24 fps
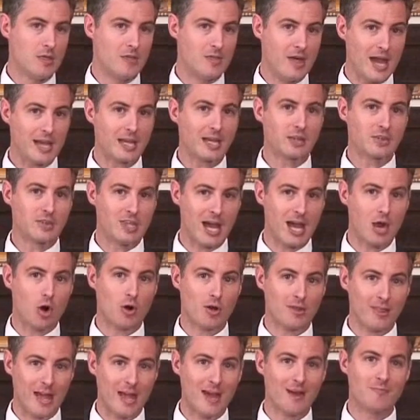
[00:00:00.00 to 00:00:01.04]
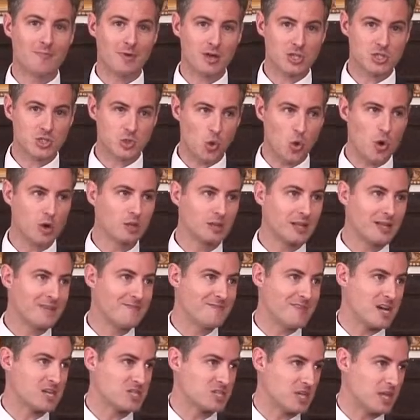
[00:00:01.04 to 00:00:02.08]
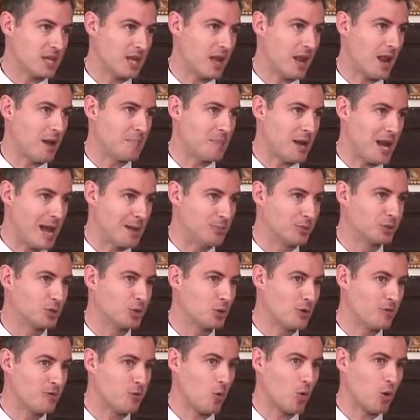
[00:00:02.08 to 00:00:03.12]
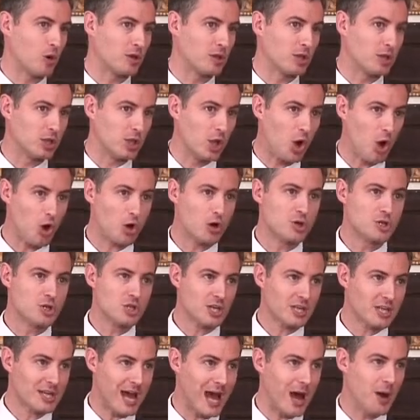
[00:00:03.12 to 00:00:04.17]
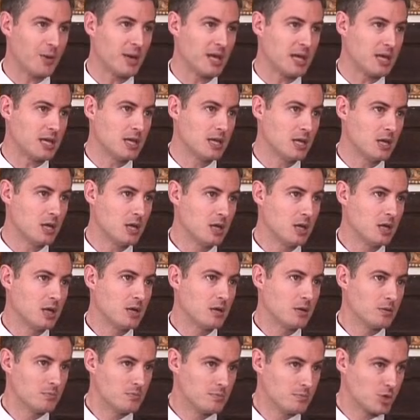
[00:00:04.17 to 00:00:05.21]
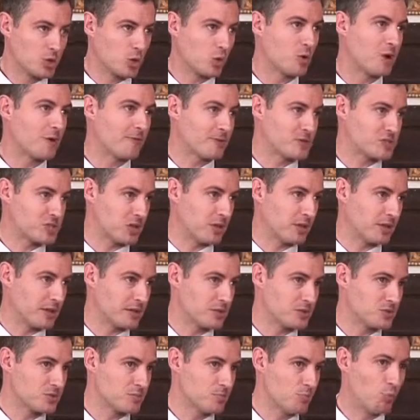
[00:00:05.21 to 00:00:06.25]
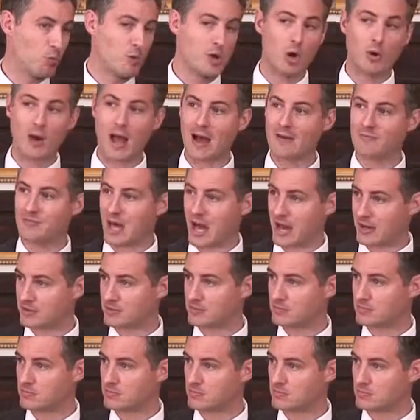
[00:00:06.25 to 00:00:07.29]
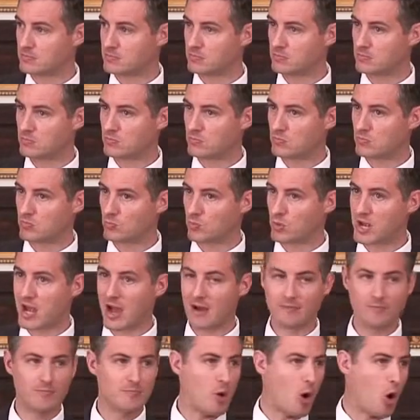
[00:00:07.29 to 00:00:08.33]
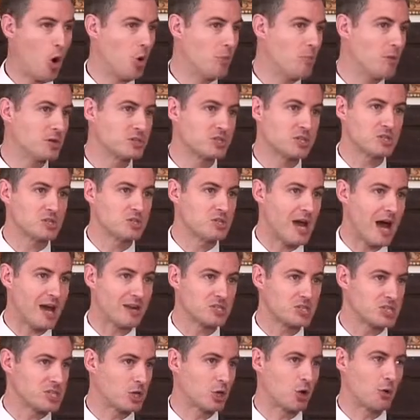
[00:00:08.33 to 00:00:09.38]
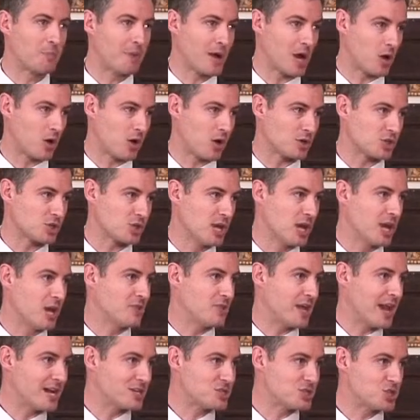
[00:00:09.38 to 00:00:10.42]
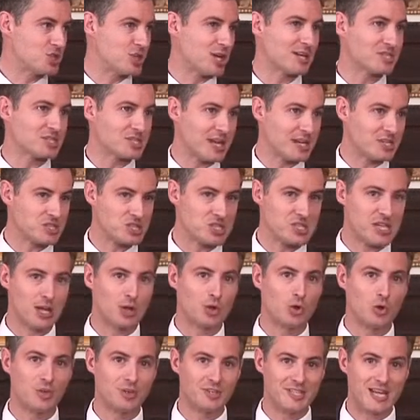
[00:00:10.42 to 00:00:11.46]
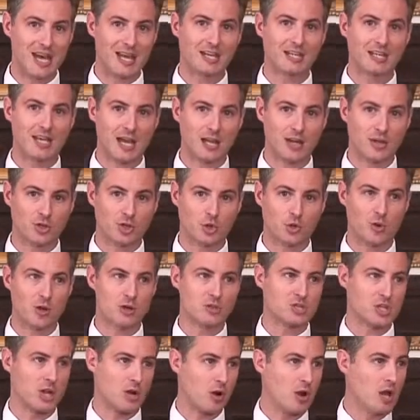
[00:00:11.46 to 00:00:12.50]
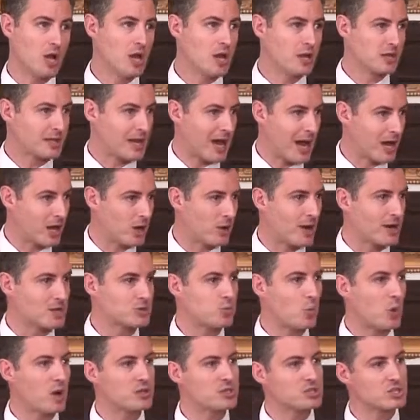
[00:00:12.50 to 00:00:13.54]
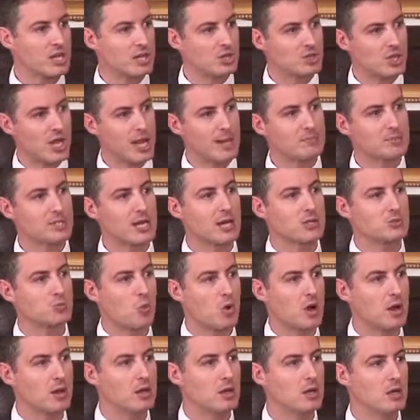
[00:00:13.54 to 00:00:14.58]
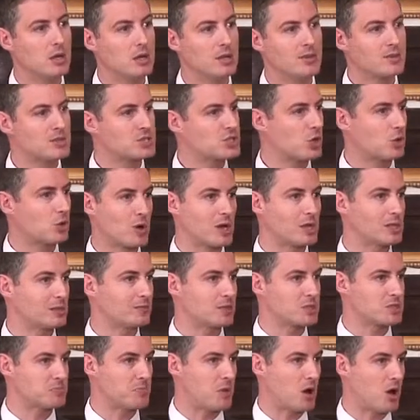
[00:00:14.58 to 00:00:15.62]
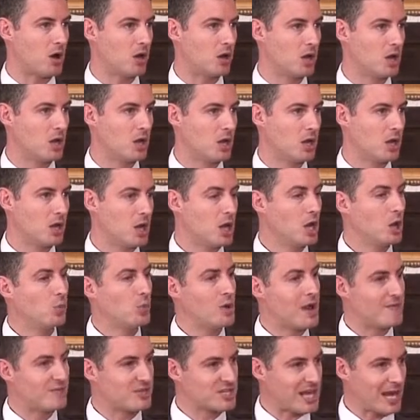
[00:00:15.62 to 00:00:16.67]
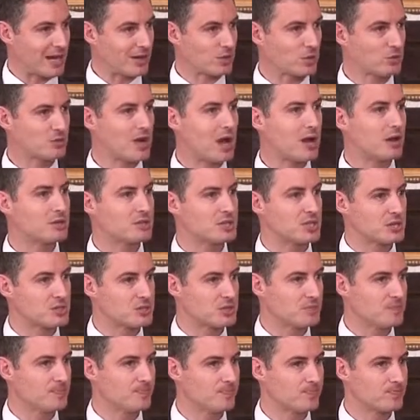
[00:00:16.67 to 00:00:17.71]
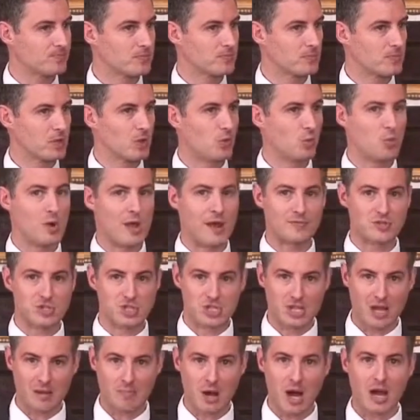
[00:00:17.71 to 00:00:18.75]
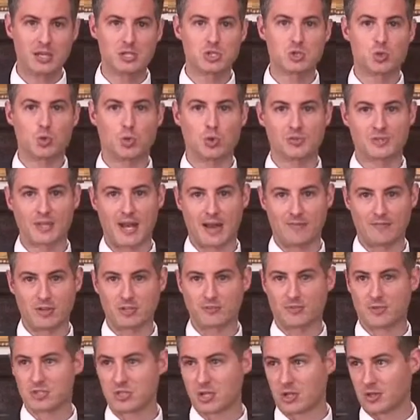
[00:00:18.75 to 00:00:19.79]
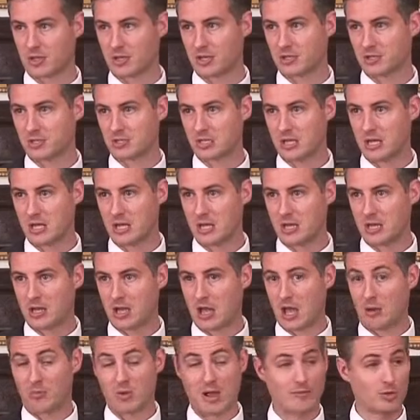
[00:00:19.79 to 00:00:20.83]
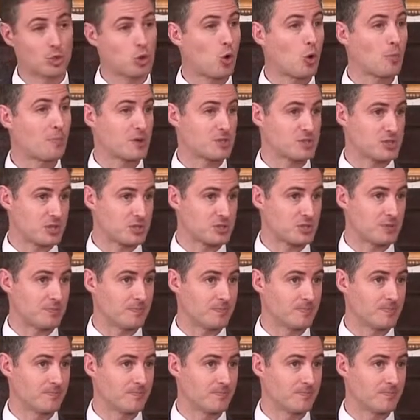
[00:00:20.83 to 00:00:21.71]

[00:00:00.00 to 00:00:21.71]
They have historically invested in and been able to afford large county career facilities. We don't have that. We have almost not a single parish that has just a single dedicated career center. Caddo has one, St. James has one. They're relatively small. We have a technical college system. We have some high schools that have these facilities, and we have a corporate system.